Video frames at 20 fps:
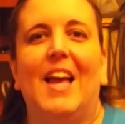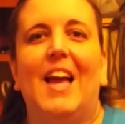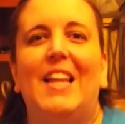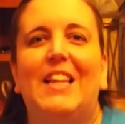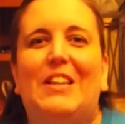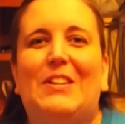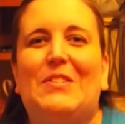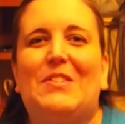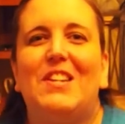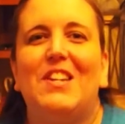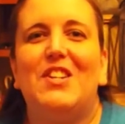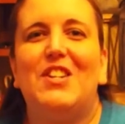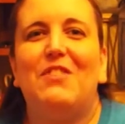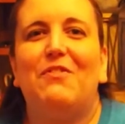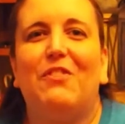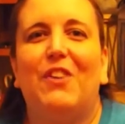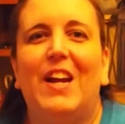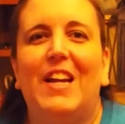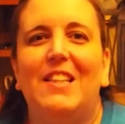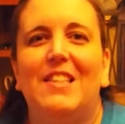Hello Stitchy
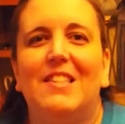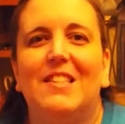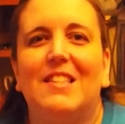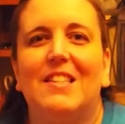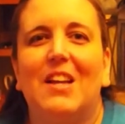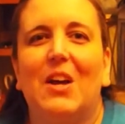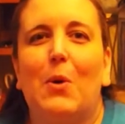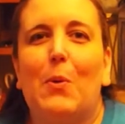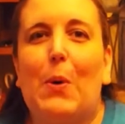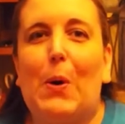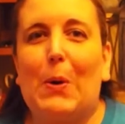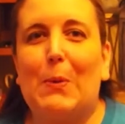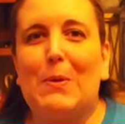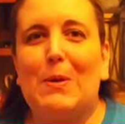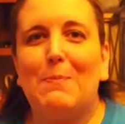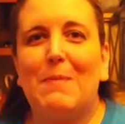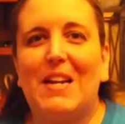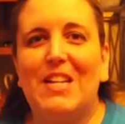friends, welcome to my